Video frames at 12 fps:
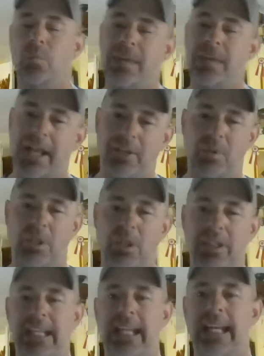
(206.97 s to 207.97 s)
now that we're
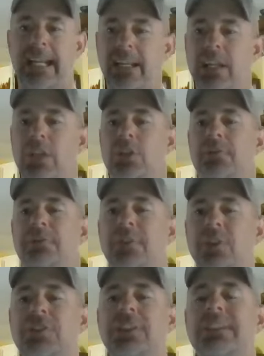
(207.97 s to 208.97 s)
looking at it. Your
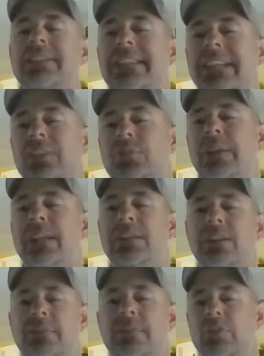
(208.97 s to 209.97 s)
first 6
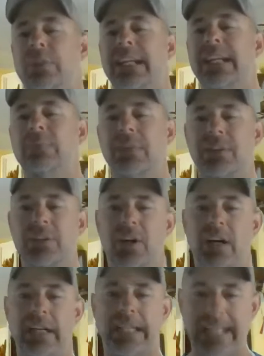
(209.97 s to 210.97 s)
weeks of training with the
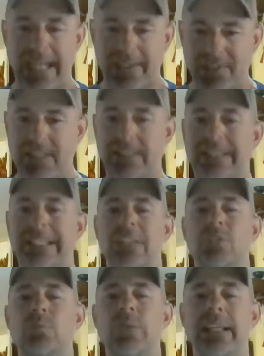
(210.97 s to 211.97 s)
dog, yes,
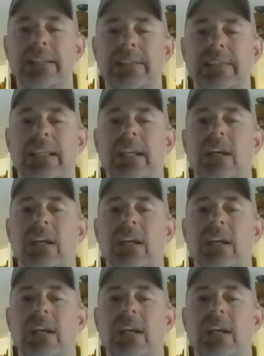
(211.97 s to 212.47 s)
6 weeks,